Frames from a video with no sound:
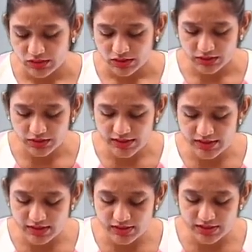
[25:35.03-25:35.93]
The
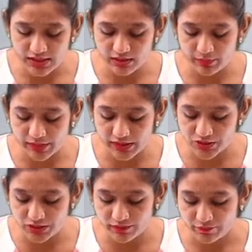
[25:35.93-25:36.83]
distance are
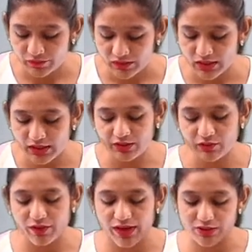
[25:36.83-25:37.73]
compression and
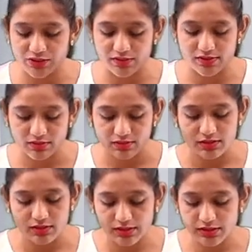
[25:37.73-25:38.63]
refractions.
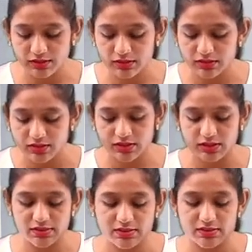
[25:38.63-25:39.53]
Here,
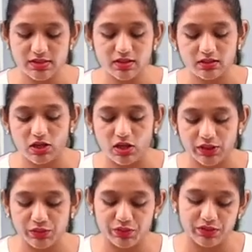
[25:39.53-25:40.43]
this is the
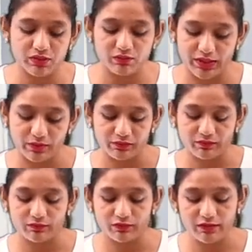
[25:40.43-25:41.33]
longitudinal wave.
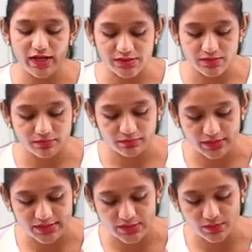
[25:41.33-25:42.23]
Right.
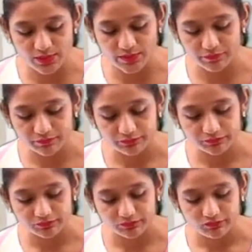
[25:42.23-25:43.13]
Next one.
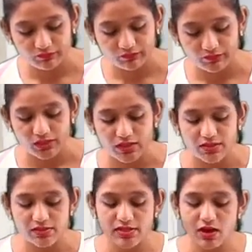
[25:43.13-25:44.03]

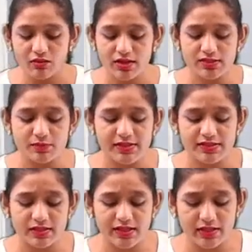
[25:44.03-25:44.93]
Sound is
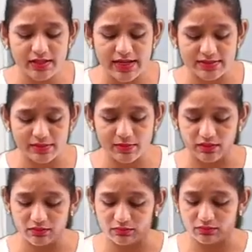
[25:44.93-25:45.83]
measured in a decibel.